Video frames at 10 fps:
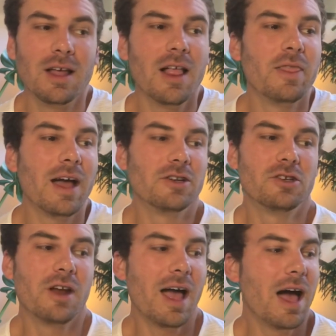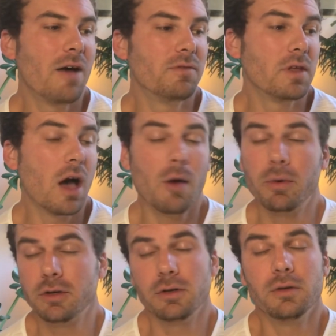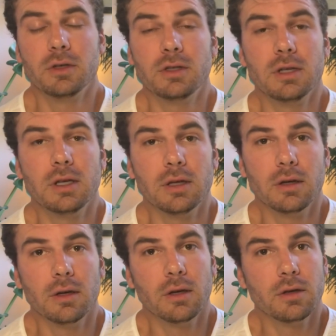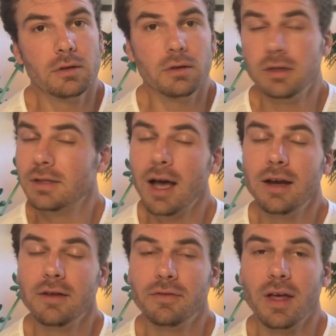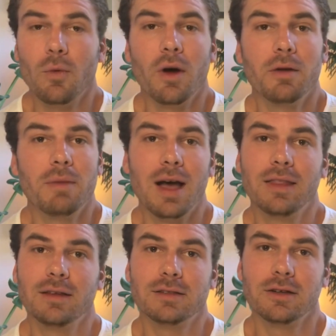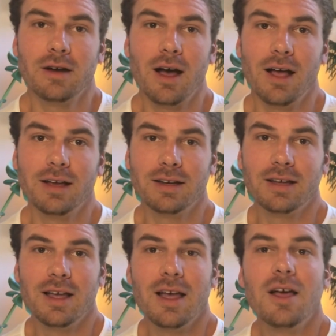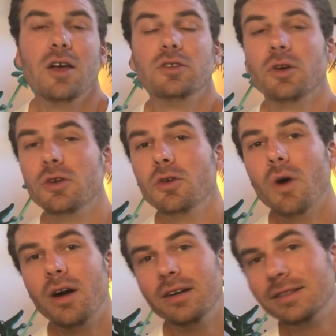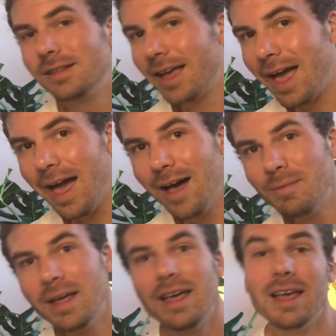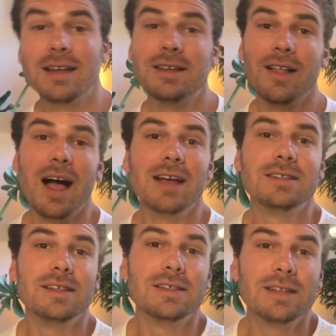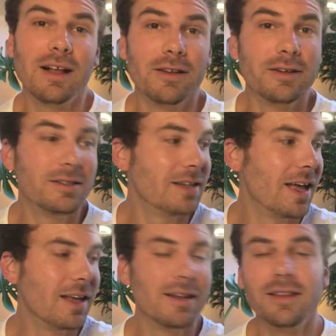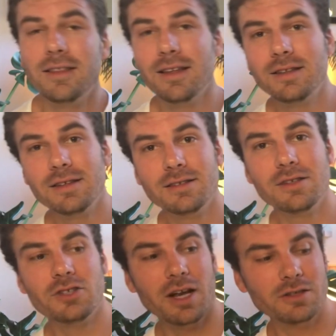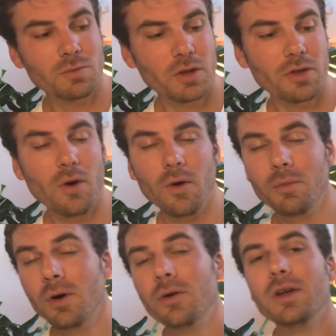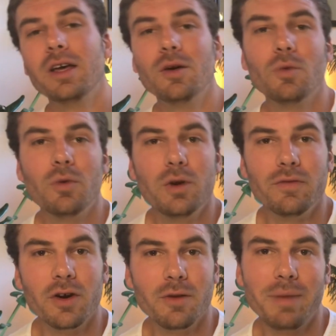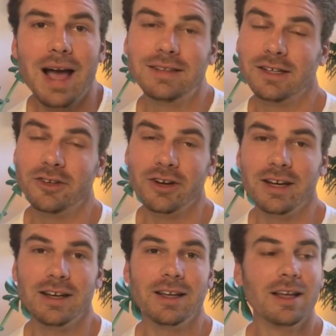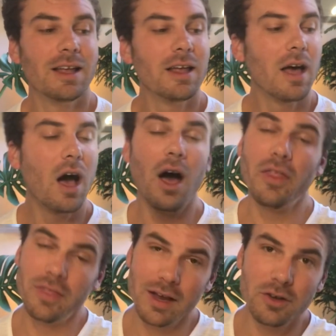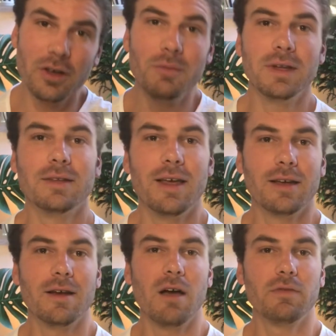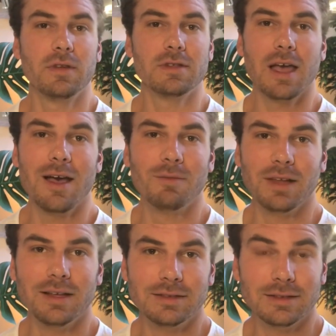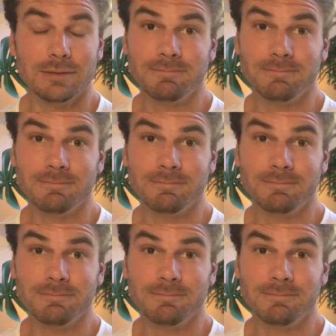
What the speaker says: that should have the opportunity to decide if they want to buy this or not. So you are a scam until I see sellers saying this is injected with a hormone, it will revert back to green. Then you can be taken off the scam list.